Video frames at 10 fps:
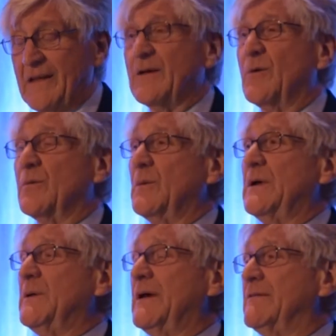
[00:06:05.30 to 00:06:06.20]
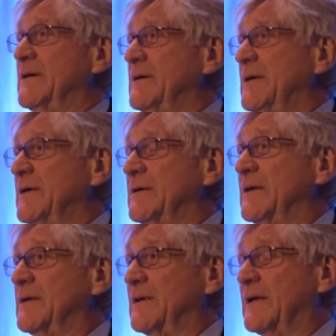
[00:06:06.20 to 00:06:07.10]
You know, we, we have a,
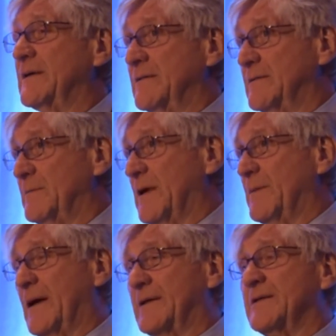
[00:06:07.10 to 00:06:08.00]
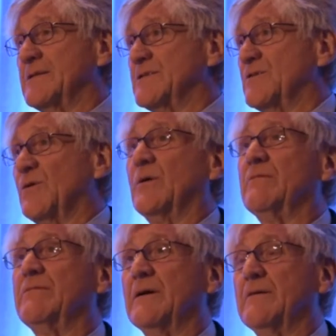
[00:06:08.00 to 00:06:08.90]
uh, I, let me get back to this issue
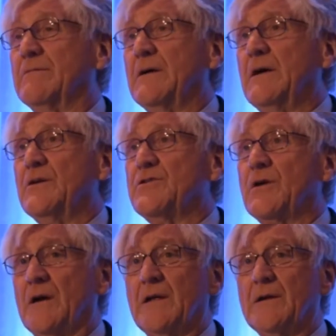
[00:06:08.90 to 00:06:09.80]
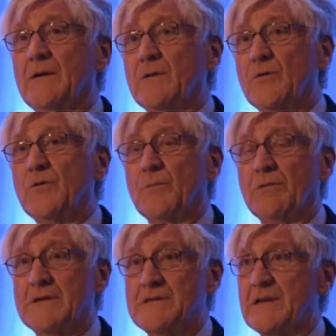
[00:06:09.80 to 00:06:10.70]
of, of shutting nuclear
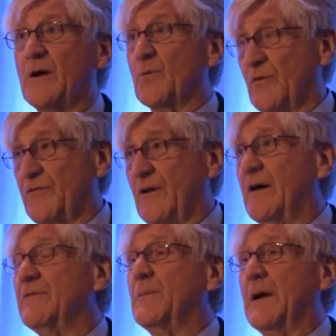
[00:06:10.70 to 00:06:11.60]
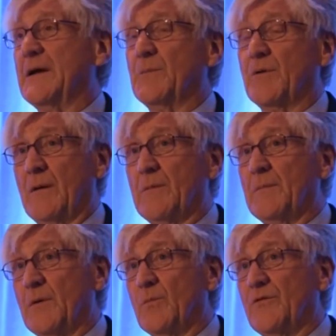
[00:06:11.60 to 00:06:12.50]
plants down will solve the mining
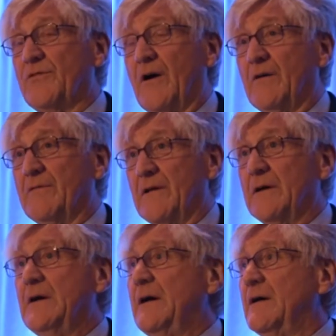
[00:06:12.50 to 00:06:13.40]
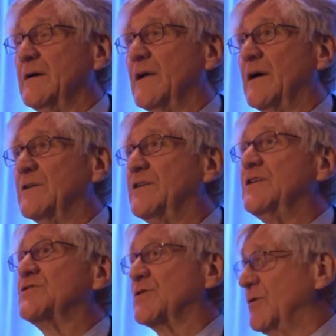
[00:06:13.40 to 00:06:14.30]
problem and will solve the
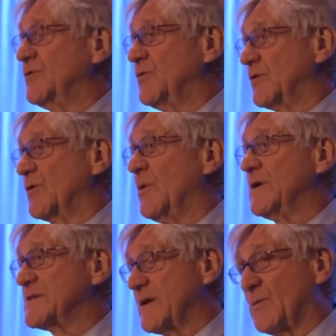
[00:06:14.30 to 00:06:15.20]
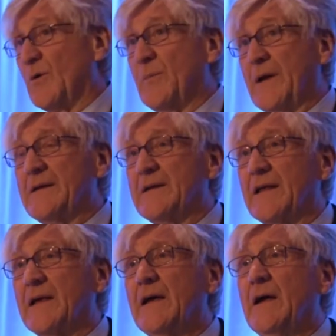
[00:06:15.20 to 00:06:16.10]
additional nuclear waste that we're
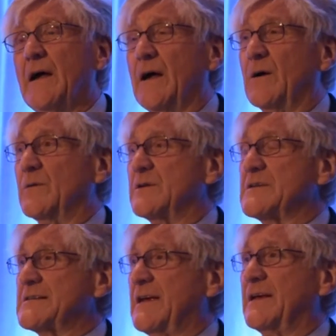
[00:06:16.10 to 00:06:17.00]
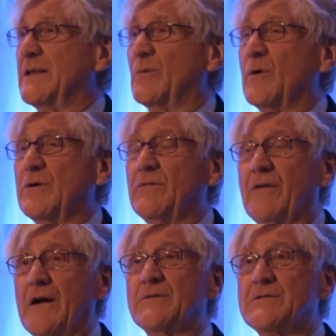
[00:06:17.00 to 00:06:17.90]
abandoning. Uh, there's a saying that when you
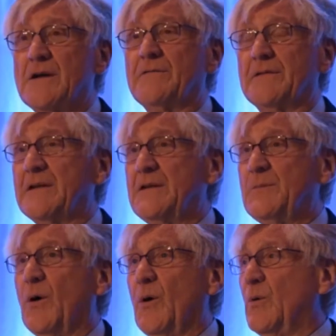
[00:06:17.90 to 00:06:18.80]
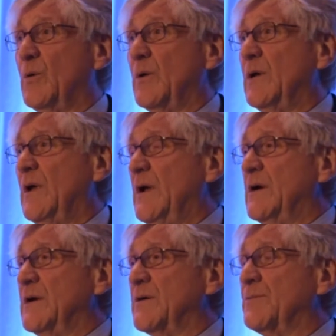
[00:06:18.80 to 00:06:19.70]
find yourself in a deep hole,
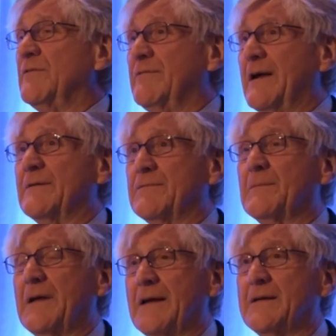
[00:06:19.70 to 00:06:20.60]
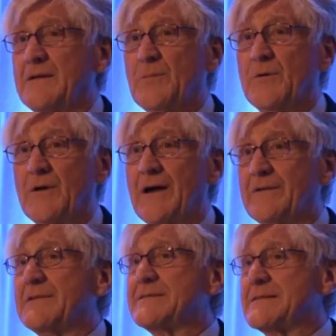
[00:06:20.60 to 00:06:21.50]
to prevent it from getting deeper, you
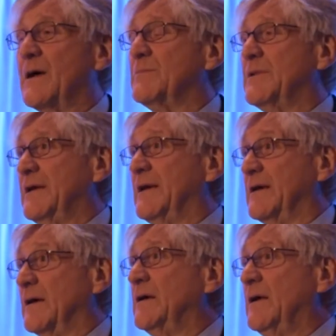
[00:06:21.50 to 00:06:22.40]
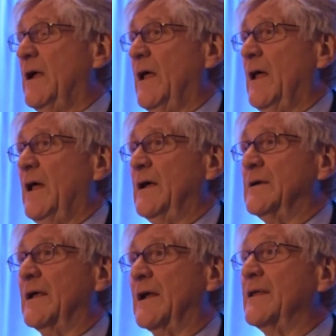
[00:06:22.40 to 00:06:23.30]
have to stop digging.
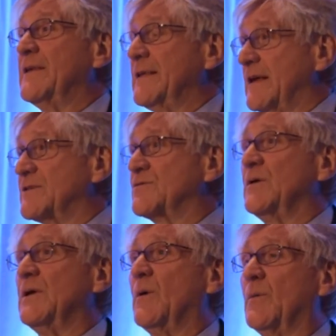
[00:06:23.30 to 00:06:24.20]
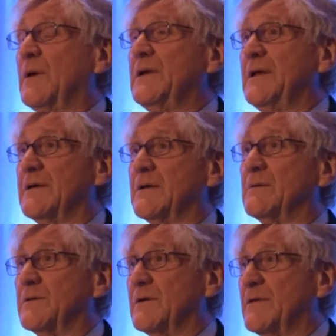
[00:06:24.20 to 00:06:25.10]
And, and I think that's really what we need
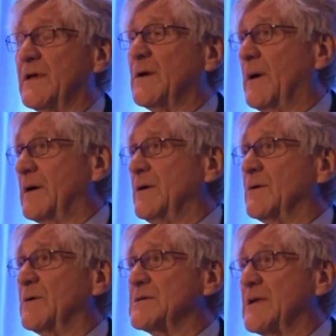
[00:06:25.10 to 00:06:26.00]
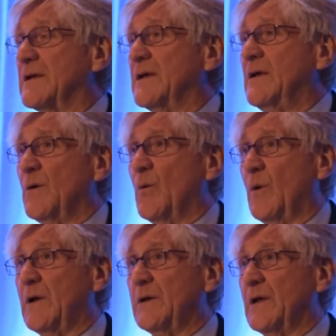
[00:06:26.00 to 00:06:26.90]
to, to think about here, is that
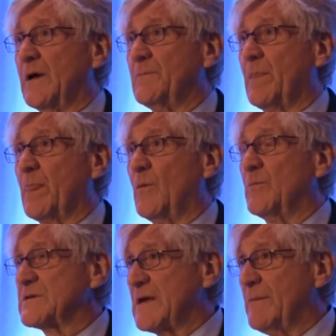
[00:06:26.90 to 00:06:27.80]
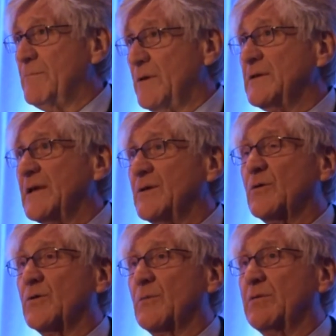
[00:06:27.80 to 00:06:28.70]
when, um, when we stop building
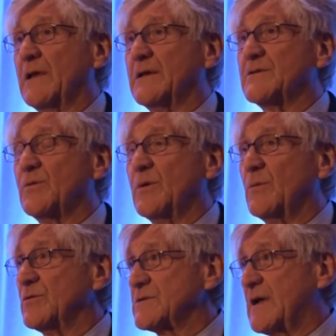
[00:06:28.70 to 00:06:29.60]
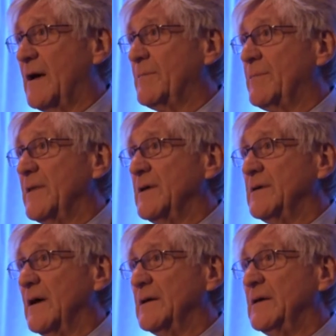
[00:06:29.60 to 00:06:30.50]
nuclear plants, we will stop
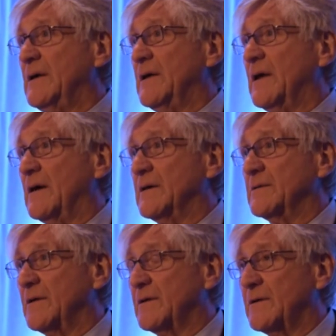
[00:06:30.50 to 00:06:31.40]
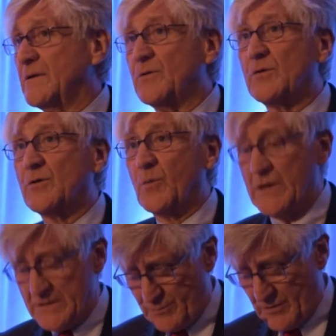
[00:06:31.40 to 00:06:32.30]
the, uh, uh, the, the nuclear
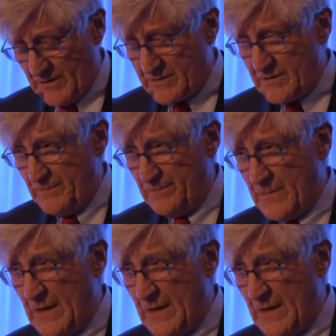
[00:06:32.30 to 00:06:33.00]
waste production.